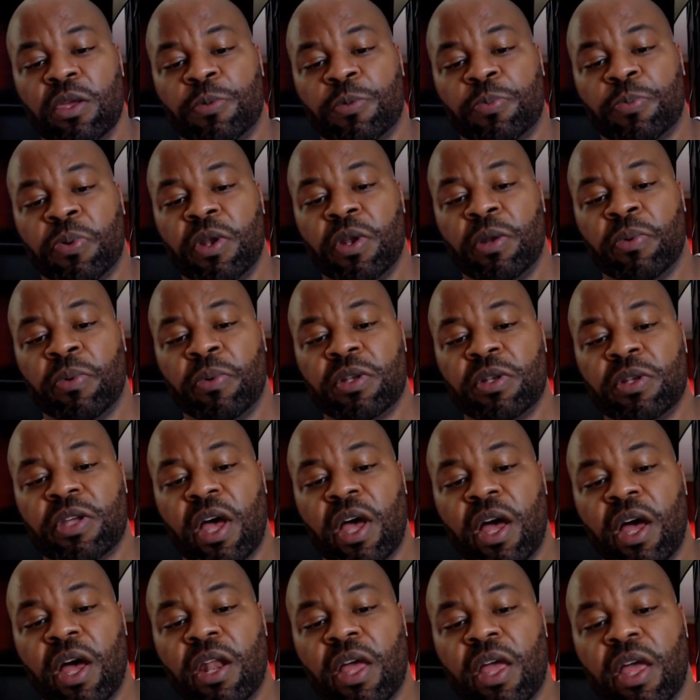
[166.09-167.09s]
pretty much
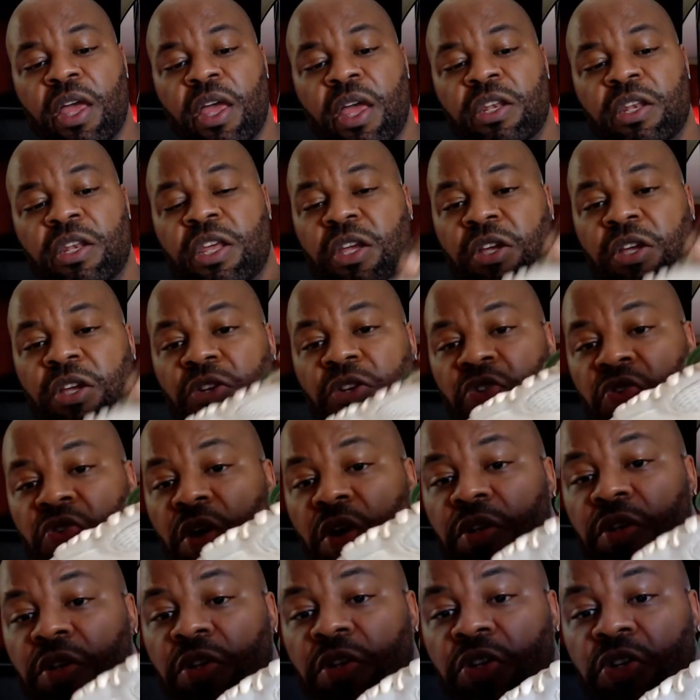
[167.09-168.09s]
got a
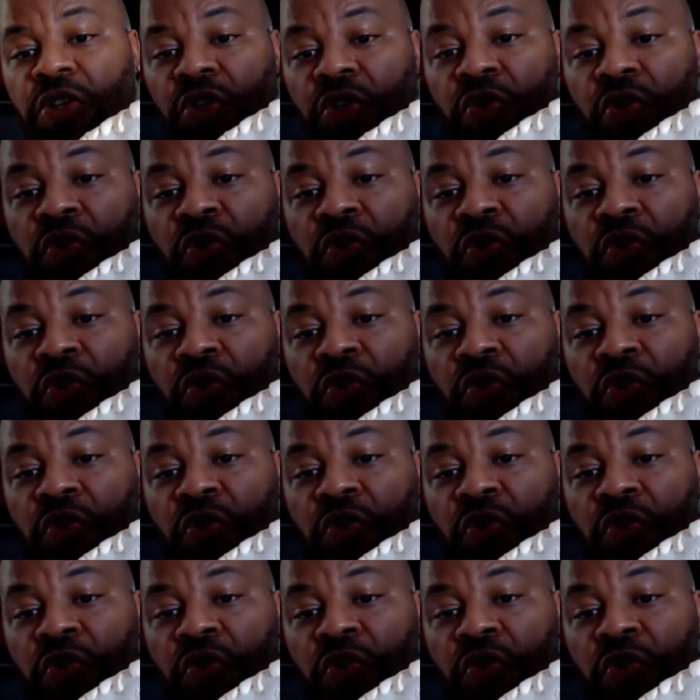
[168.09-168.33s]
deconstructed shoe.